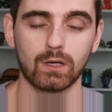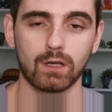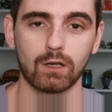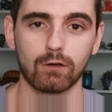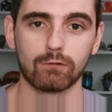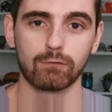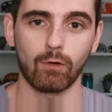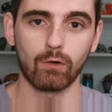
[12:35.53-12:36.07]

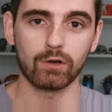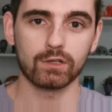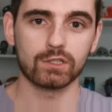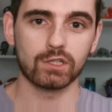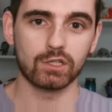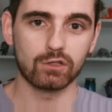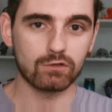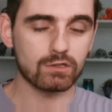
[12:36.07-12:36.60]
Forge
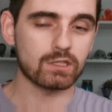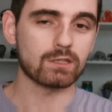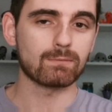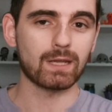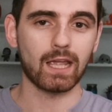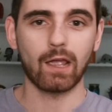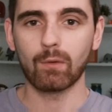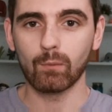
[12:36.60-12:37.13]
used to
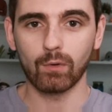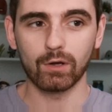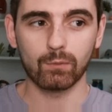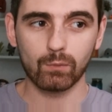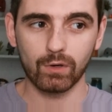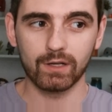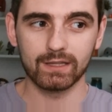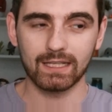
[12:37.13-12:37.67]
be a
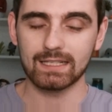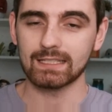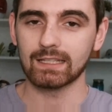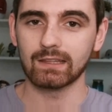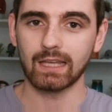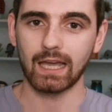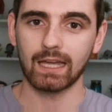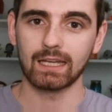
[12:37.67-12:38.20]
1-1 that
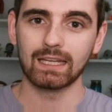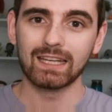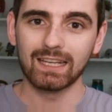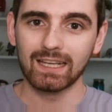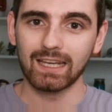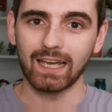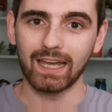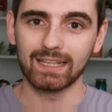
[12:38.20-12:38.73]
did that,
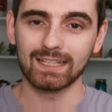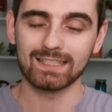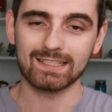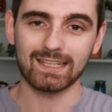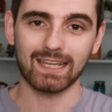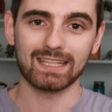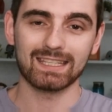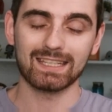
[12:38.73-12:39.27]
and then
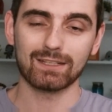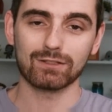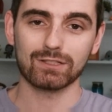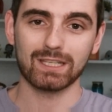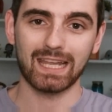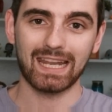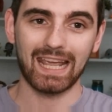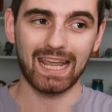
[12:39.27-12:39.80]
Second Dinner
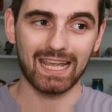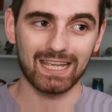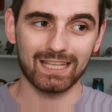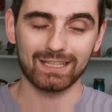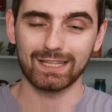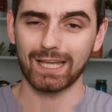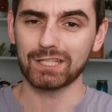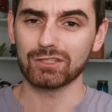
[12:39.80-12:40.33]
said, hey,
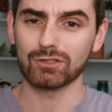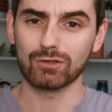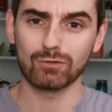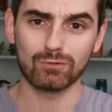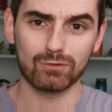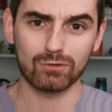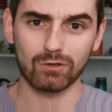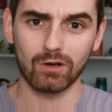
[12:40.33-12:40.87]
that's too
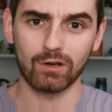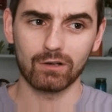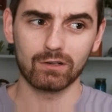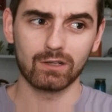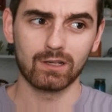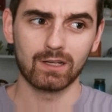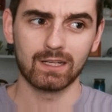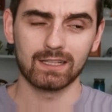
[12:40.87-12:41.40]

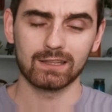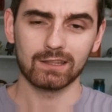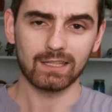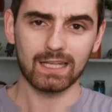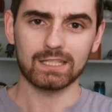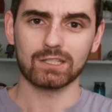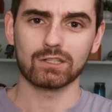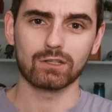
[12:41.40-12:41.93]
strong.
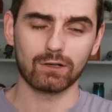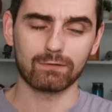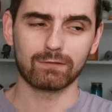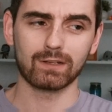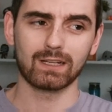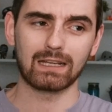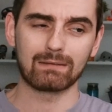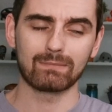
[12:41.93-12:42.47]
Let's nerf
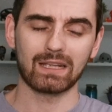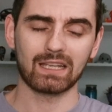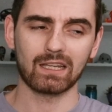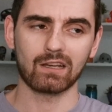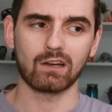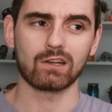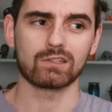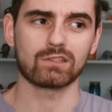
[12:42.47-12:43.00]
it and make it
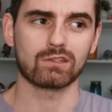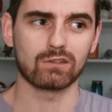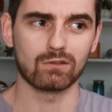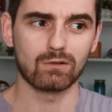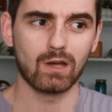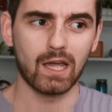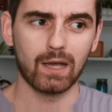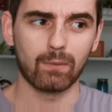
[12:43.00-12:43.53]
cost
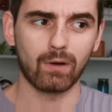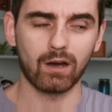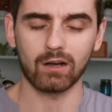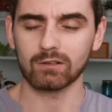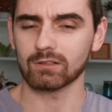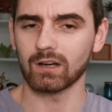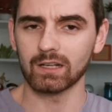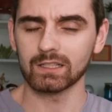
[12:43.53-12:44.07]
2. Well,
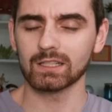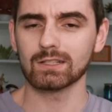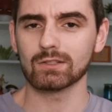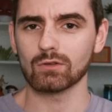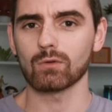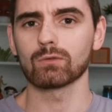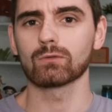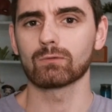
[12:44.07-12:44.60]
Aranya is
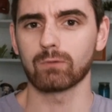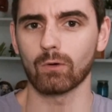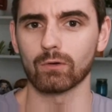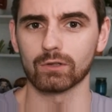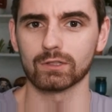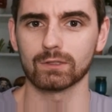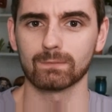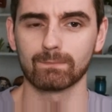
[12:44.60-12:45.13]
old
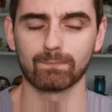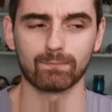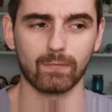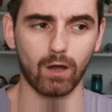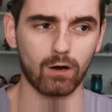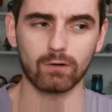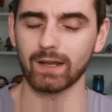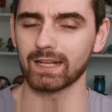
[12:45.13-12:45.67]
Forge
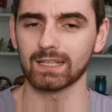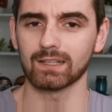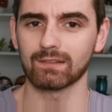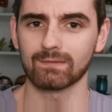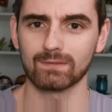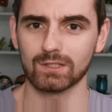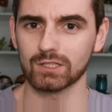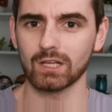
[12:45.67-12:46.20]
already,
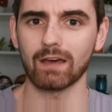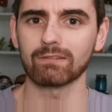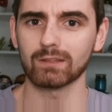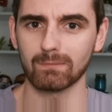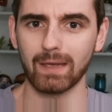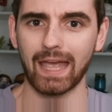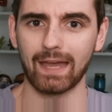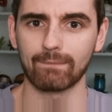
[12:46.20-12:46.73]
just off the
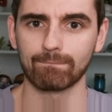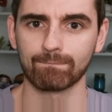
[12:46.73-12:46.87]
bat.